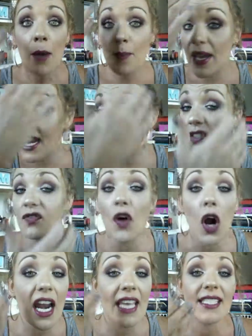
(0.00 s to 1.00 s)
But as
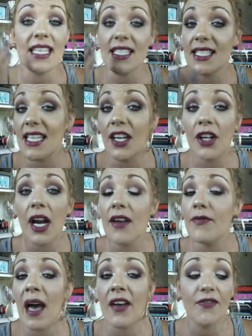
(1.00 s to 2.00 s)
far as the center
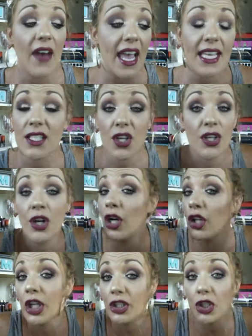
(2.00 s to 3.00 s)
of my face, you
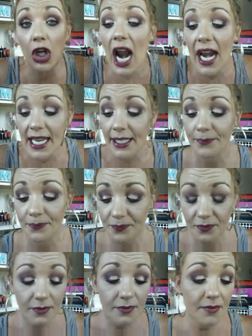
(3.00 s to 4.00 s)
know, it looked great.
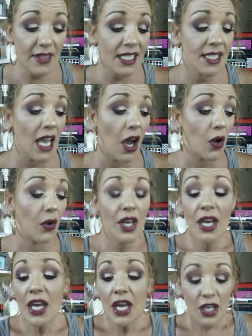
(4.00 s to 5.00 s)

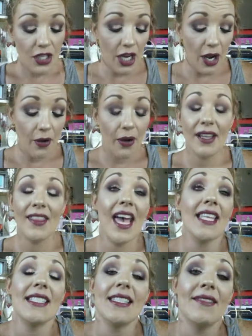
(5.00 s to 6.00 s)
So, you know,
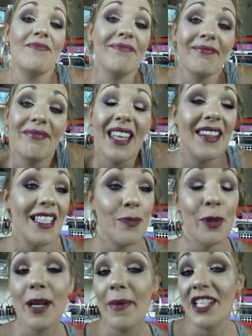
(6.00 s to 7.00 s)

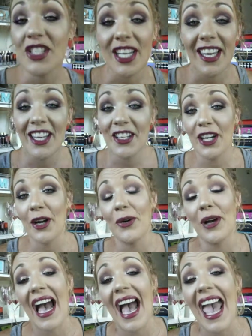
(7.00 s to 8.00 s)
that's pretty much it. You
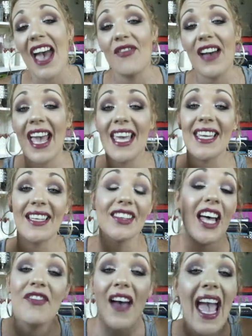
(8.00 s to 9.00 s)
know, I have
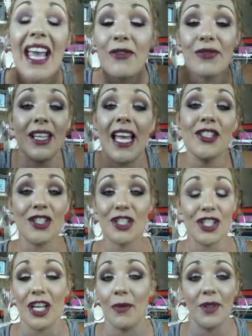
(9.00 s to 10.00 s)
a love-hate
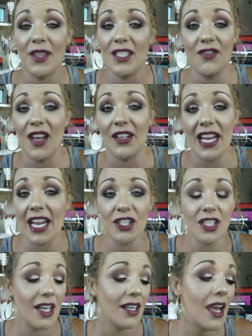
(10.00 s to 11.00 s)
relationship with this
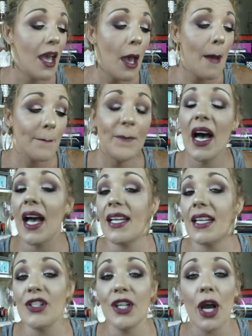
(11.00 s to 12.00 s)
foundation.
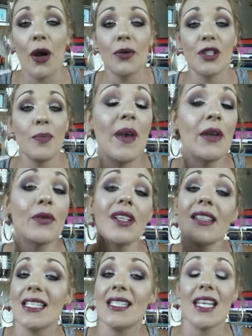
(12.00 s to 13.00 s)
But, you know, be
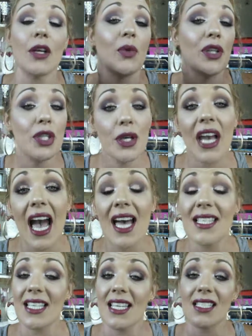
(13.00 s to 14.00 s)
realistic with you
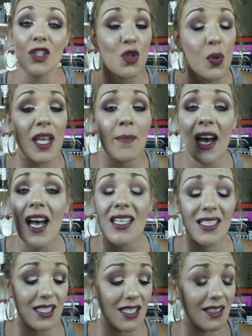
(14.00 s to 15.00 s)
guys, because
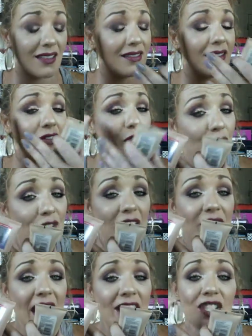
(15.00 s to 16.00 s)
$20 for a
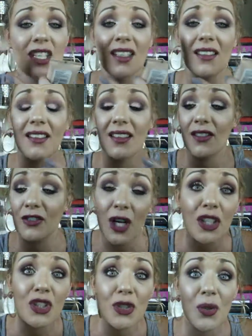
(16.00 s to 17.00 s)
foundation
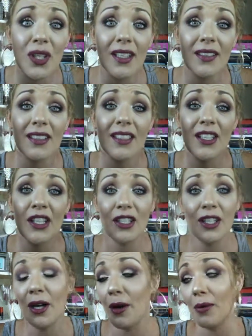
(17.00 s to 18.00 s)
drugstore,
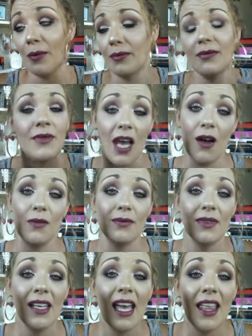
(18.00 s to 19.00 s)
you know, no.
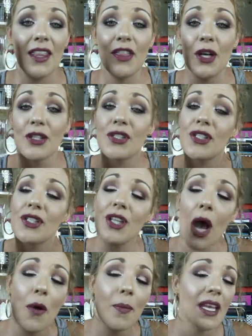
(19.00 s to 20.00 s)
There's
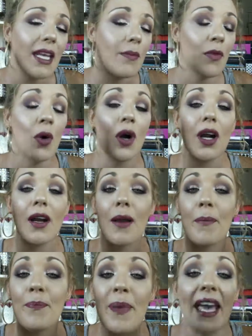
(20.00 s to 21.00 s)
so many
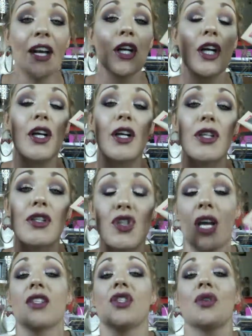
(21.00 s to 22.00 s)
more better
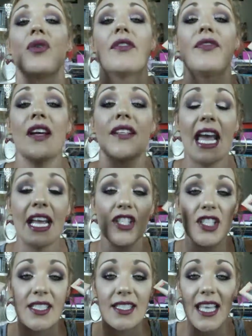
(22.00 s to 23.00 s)
drugstore
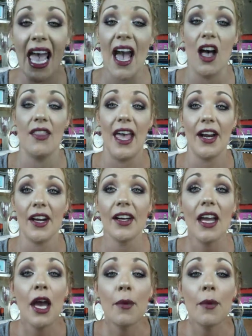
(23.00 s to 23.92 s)
foundations out there.